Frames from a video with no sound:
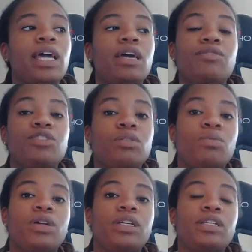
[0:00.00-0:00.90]
if
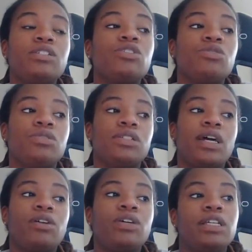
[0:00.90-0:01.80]
someone is
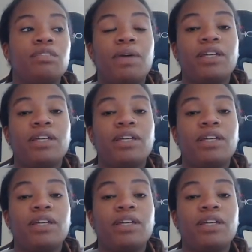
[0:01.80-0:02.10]
suicidal, it is my